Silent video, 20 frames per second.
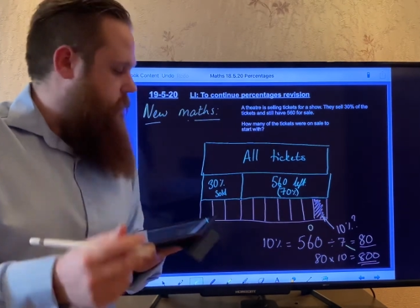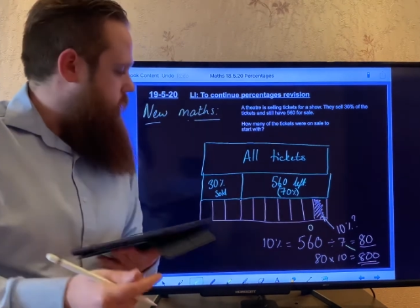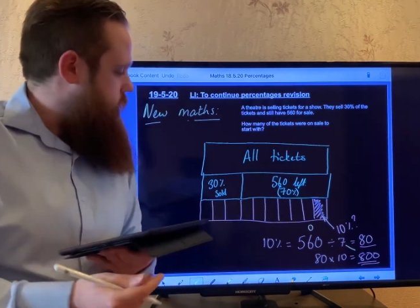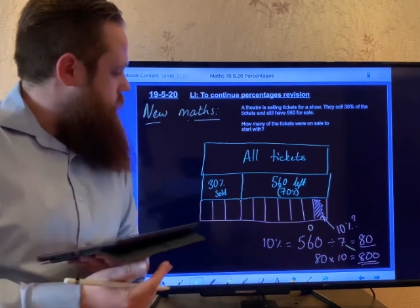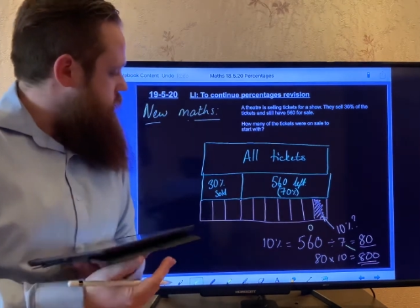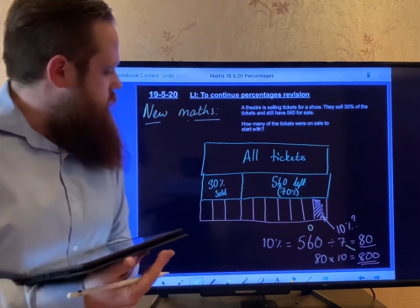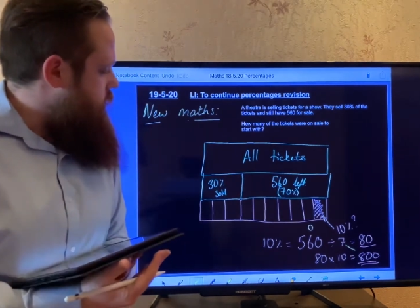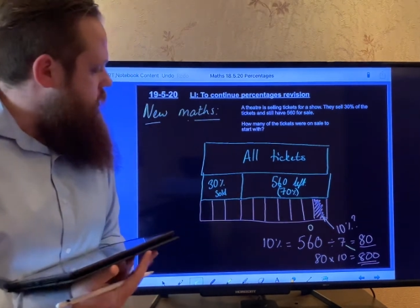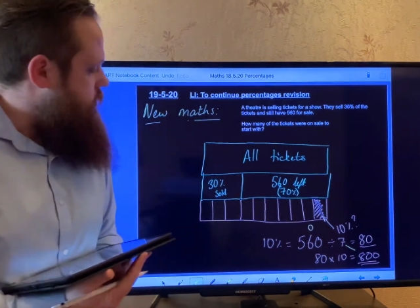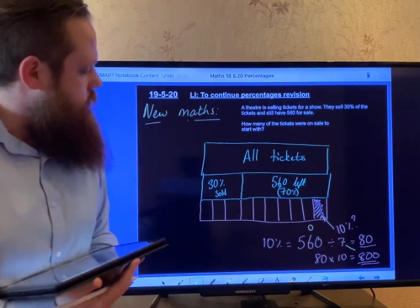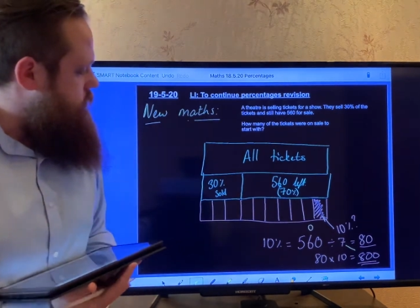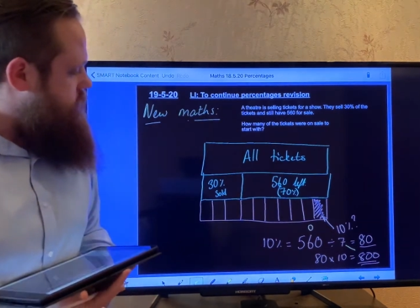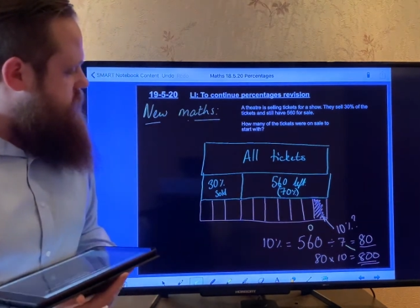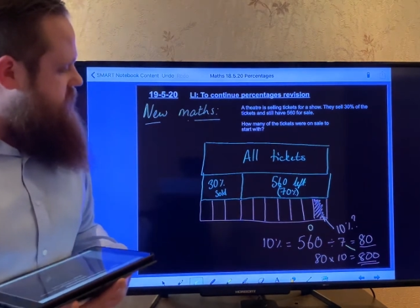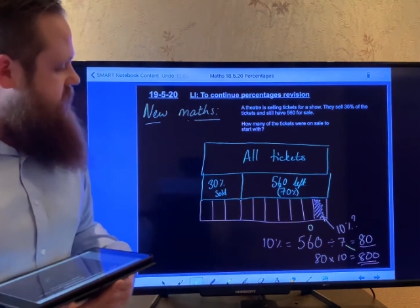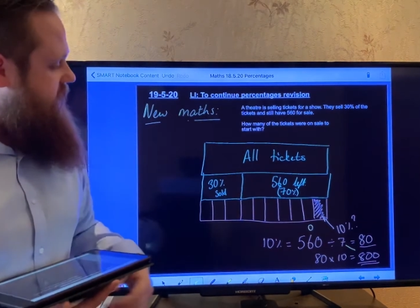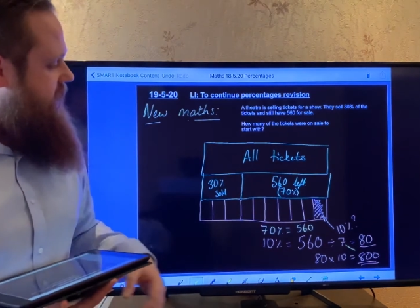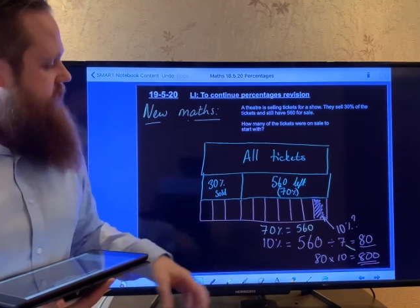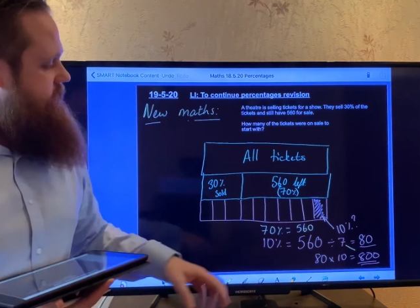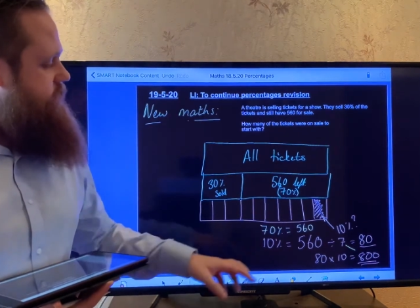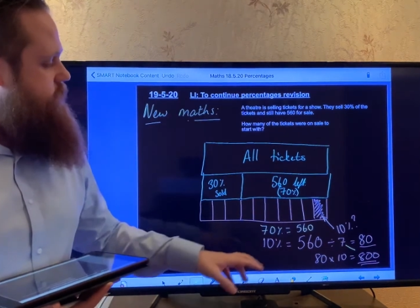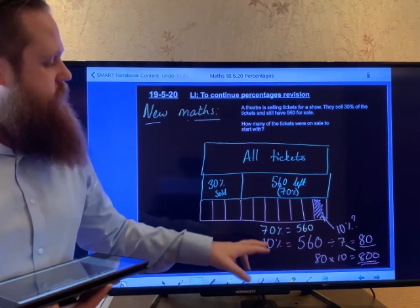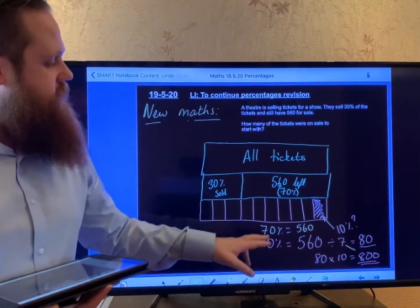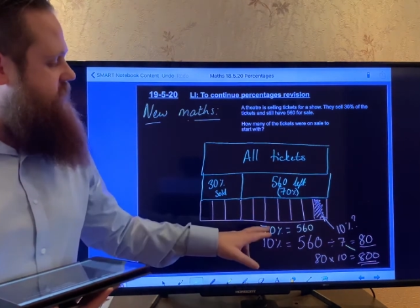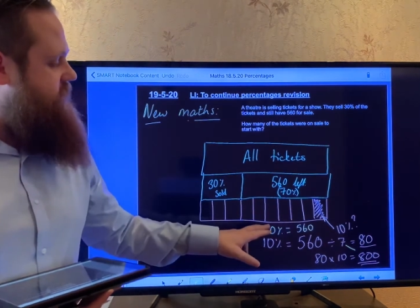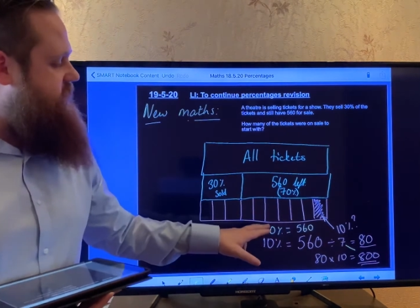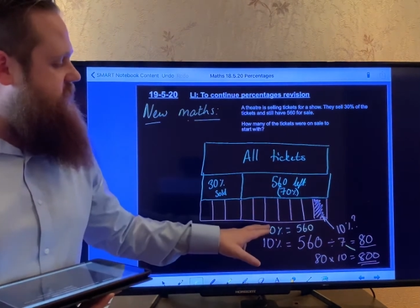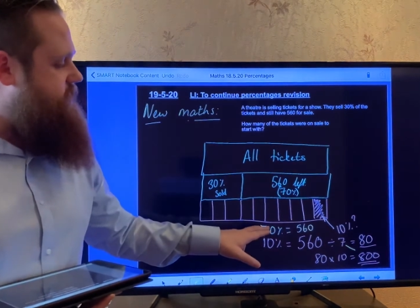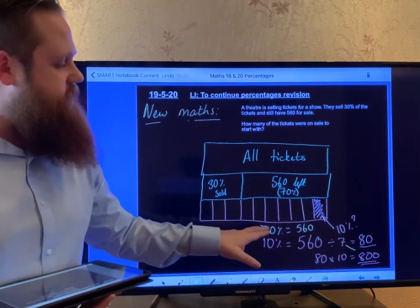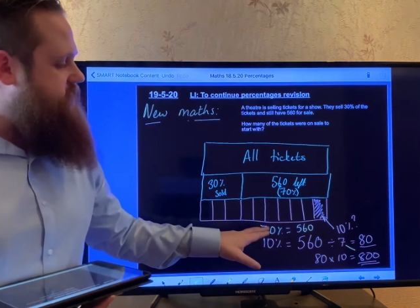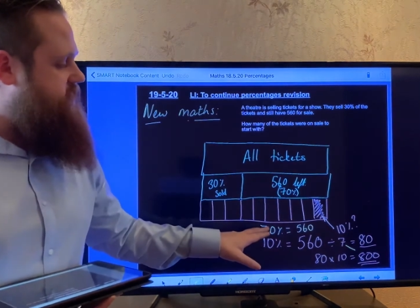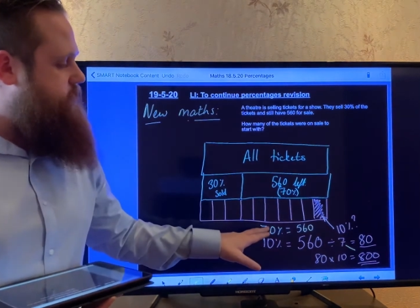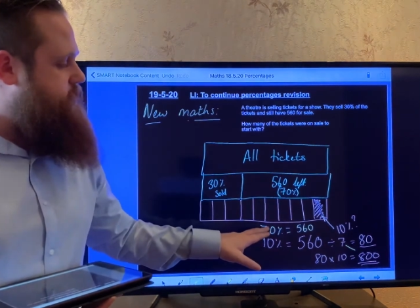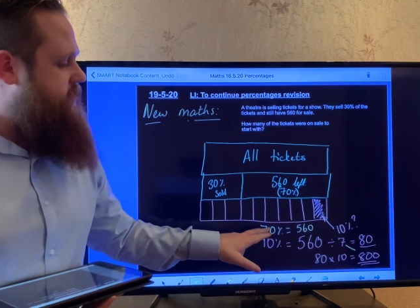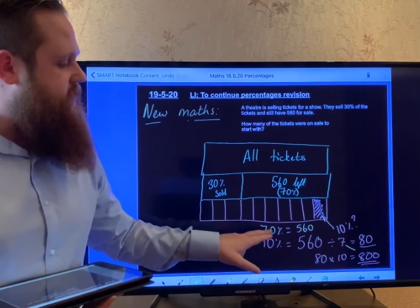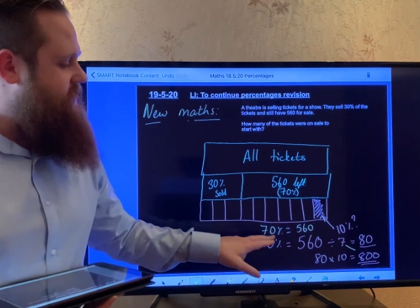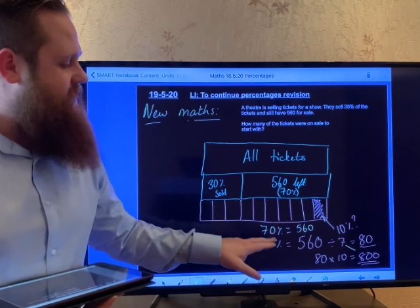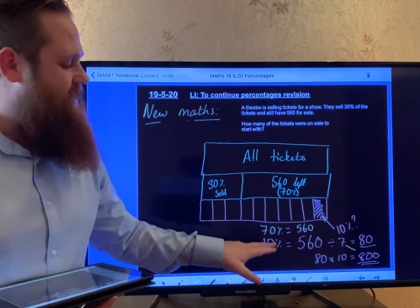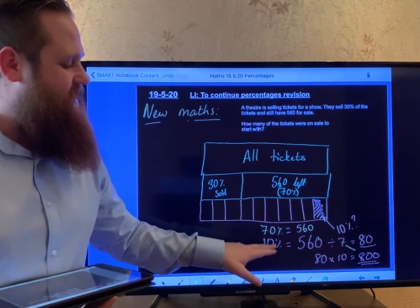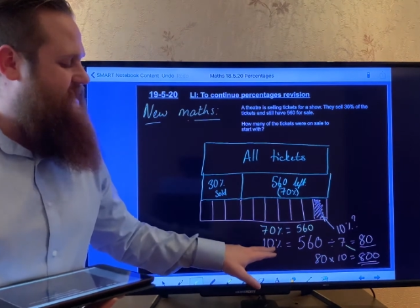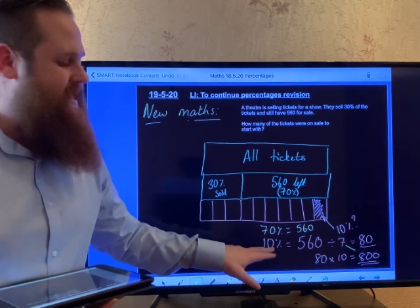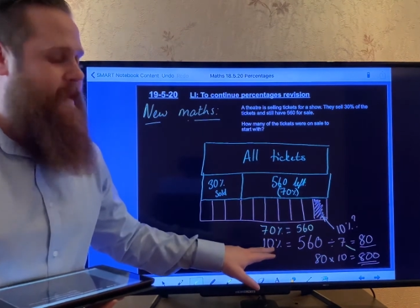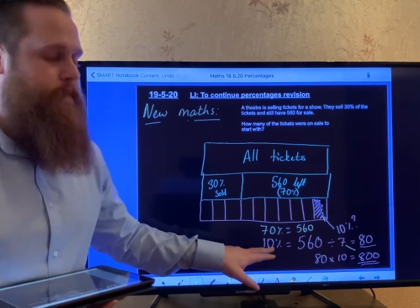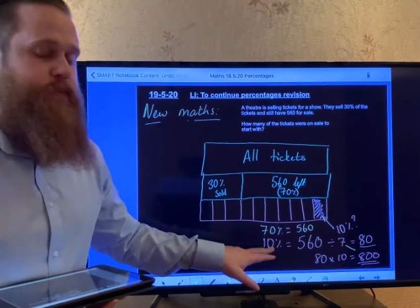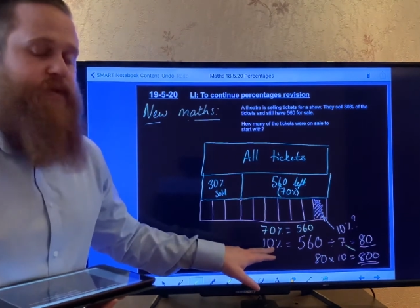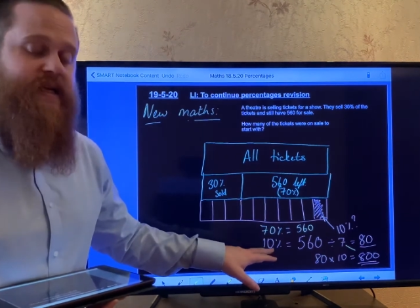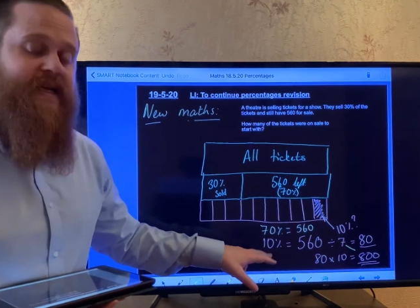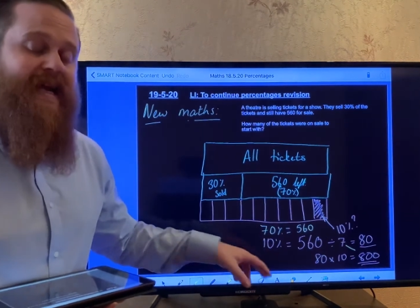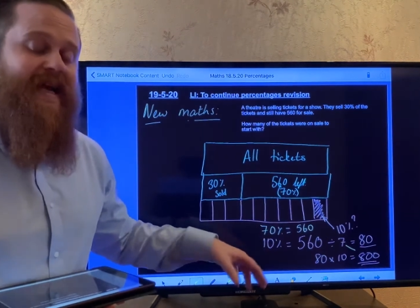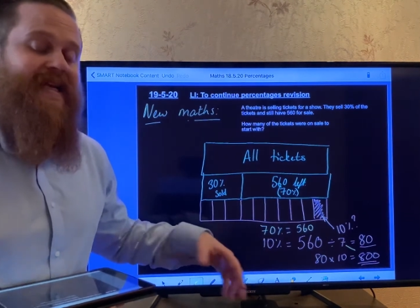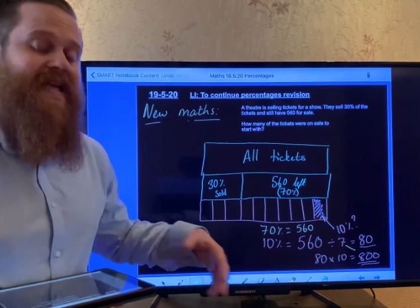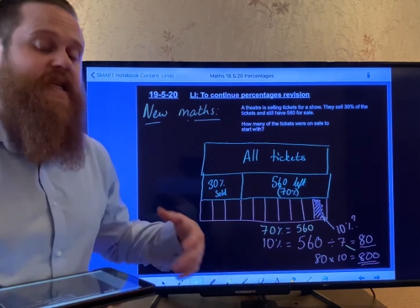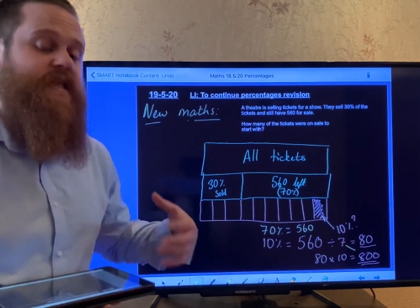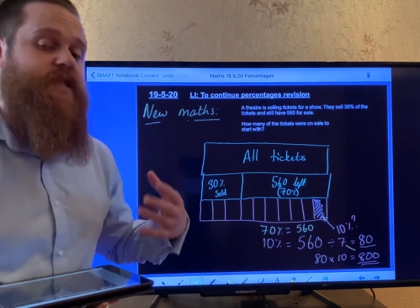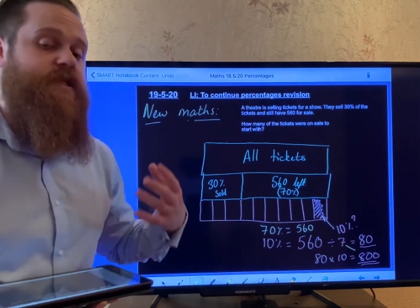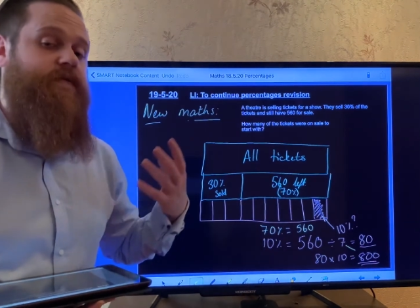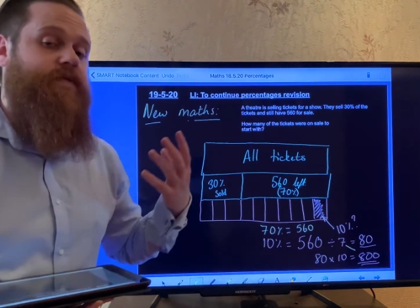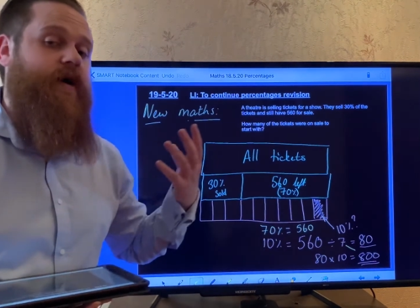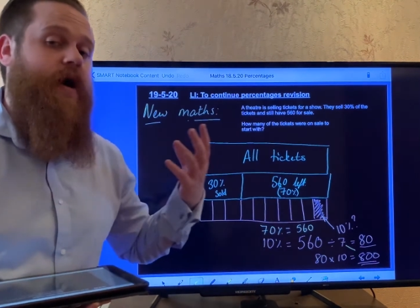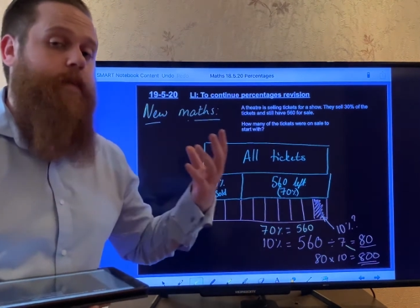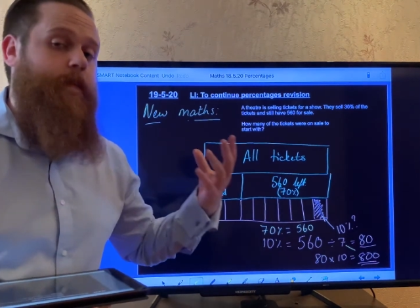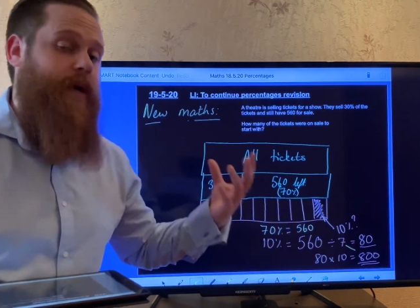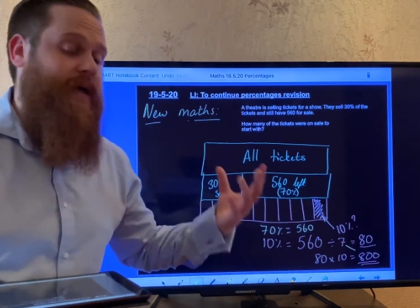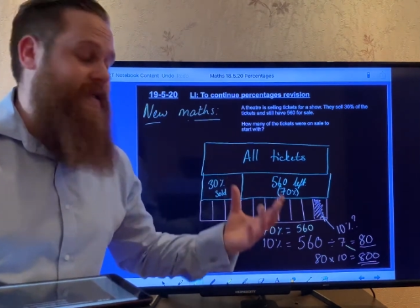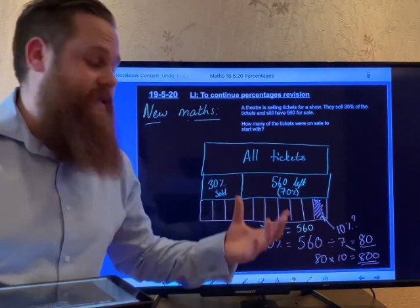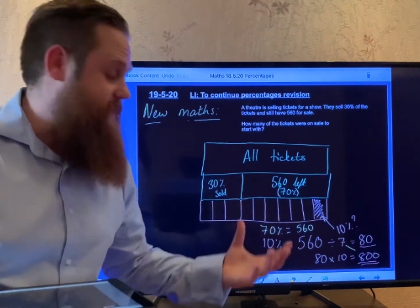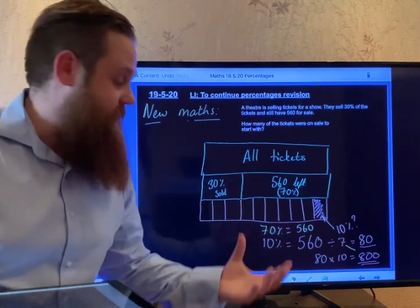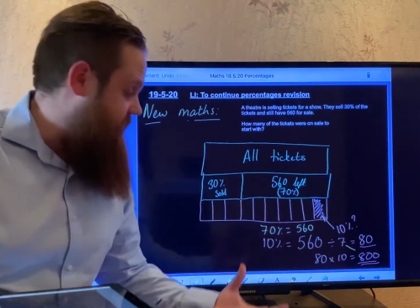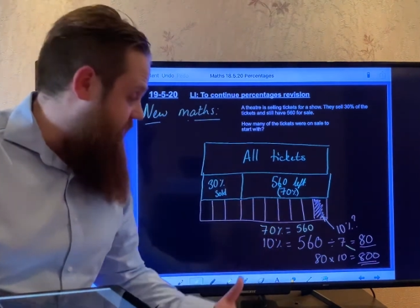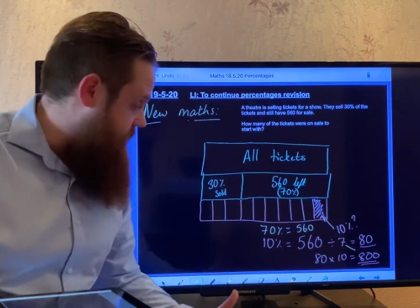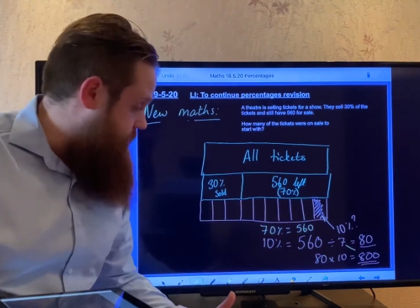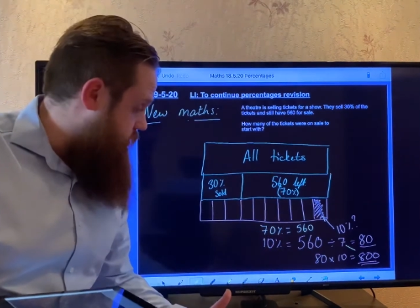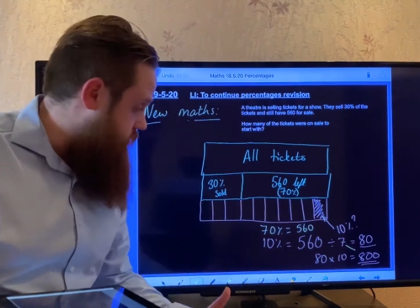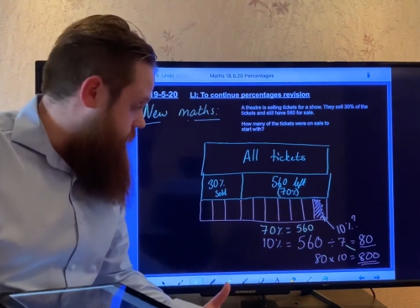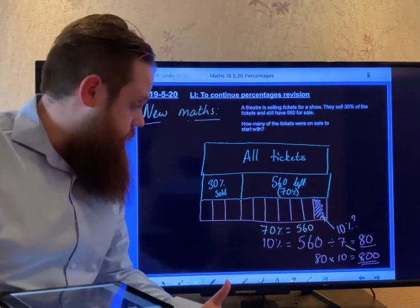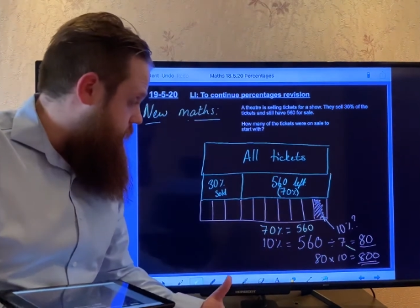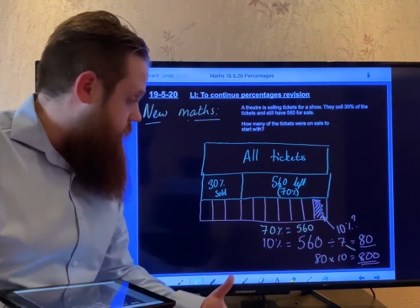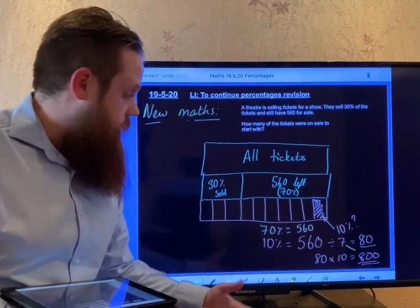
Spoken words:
So to get from 70% to 10%, I need to divide by 7.